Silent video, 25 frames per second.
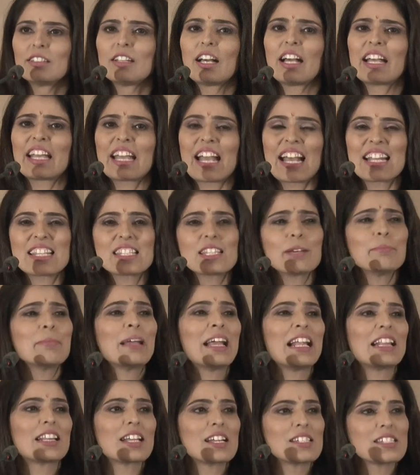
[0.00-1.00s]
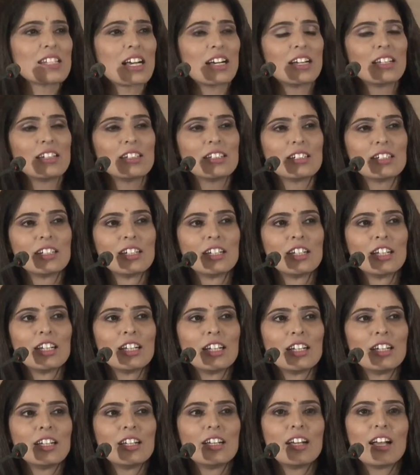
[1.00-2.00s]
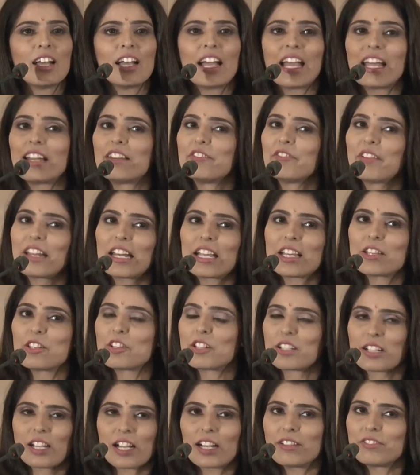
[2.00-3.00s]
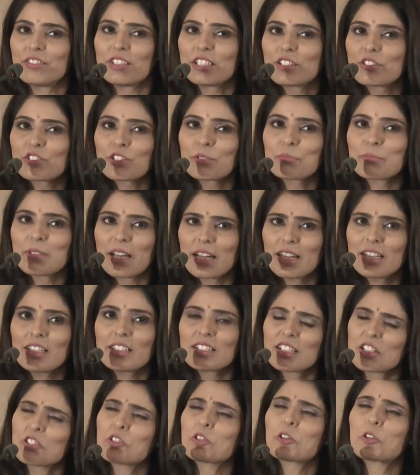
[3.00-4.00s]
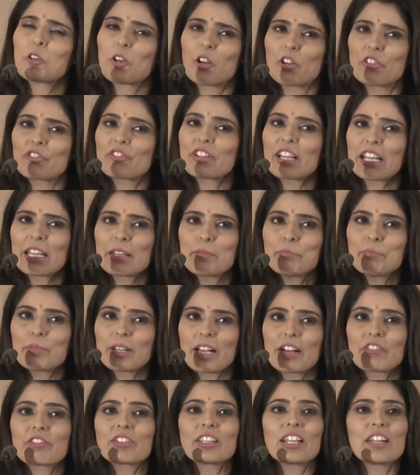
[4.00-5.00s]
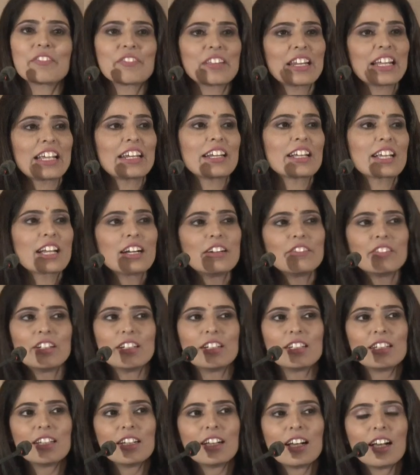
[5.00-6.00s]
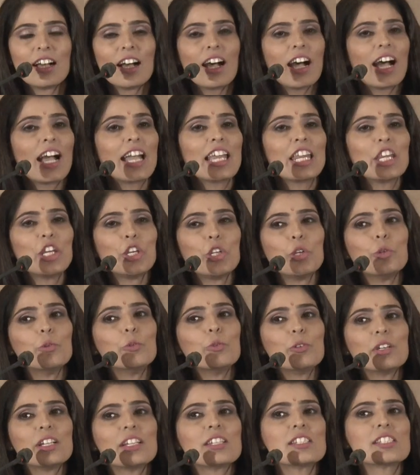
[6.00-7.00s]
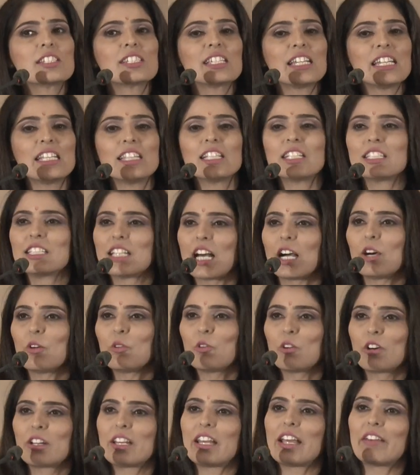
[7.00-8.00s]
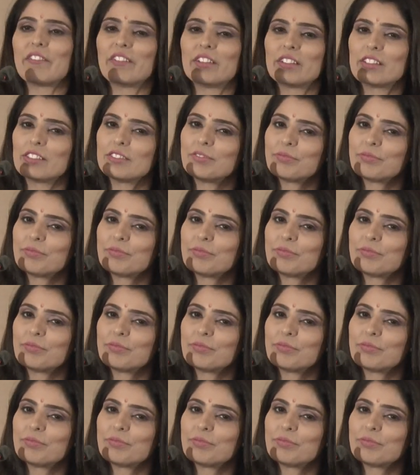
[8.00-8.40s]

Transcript: I had some health hazard, and when I recovered from that, it took a lot of time, but after that when I recovered, I knew it is either now or never.